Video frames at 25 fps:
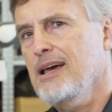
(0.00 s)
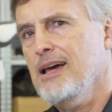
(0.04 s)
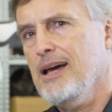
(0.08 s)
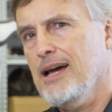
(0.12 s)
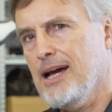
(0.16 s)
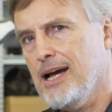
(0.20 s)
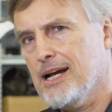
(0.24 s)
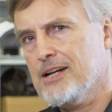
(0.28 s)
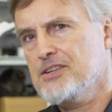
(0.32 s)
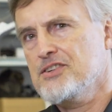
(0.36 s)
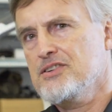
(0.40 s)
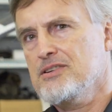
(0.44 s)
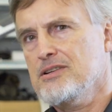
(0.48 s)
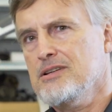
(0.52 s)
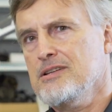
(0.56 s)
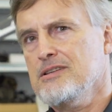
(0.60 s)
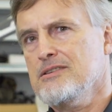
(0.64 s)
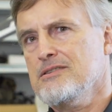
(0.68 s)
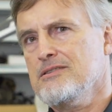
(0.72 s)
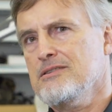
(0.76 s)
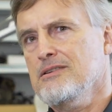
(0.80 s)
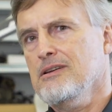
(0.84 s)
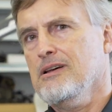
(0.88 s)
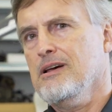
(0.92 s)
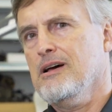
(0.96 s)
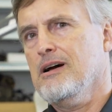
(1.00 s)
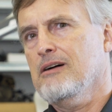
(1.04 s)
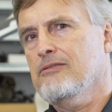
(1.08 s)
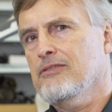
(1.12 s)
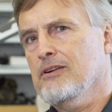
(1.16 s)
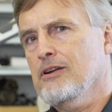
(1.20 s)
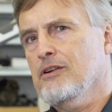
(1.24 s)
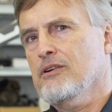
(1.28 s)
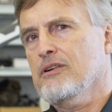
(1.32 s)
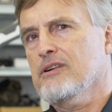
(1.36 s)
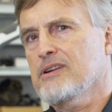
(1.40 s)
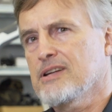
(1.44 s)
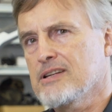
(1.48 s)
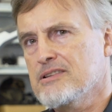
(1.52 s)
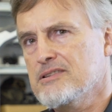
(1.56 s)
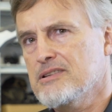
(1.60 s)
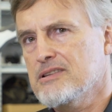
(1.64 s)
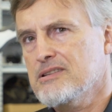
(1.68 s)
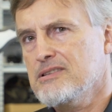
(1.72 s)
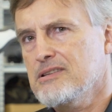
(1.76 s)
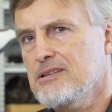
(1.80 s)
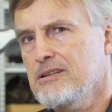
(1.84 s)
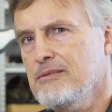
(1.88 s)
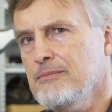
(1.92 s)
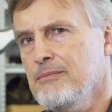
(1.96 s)
Actions of a learning
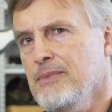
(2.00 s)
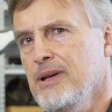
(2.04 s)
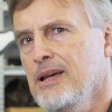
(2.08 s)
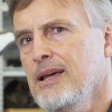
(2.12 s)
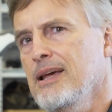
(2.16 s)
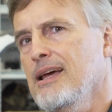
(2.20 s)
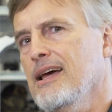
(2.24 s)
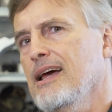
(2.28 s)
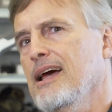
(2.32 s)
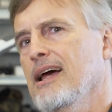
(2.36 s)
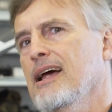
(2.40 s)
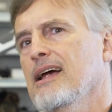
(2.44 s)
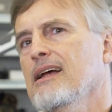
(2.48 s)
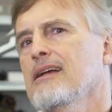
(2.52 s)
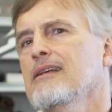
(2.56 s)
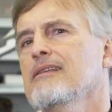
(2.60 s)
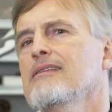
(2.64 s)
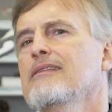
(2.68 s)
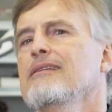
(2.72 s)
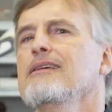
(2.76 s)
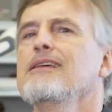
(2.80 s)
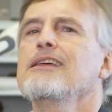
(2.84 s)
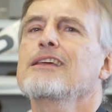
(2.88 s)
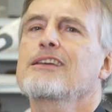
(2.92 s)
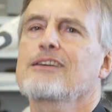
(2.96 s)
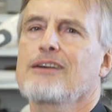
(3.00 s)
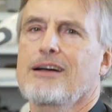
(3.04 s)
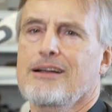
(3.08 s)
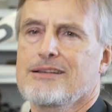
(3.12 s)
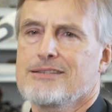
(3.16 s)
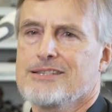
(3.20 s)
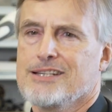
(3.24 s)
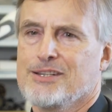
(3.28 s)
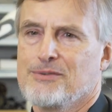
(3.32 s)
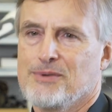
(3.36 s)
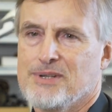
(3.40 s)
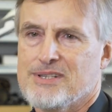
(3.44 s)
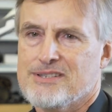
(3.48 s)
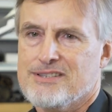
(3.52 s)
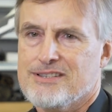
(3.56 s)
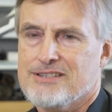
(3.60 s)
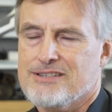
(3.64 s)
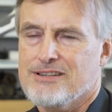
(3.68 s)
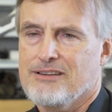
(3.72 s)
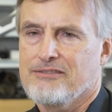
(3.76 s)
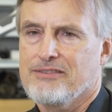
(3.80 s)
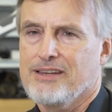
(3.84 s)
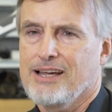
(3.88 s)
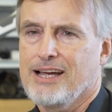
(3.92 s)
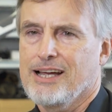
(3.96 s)
system and the consequences
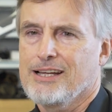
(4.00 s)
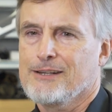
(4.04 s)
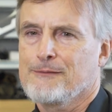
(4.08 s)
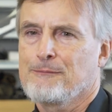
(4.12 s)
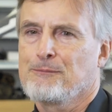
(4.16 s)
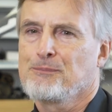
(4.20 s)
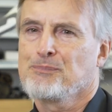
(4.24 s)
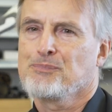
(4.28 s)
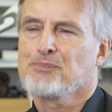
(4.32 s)
of that.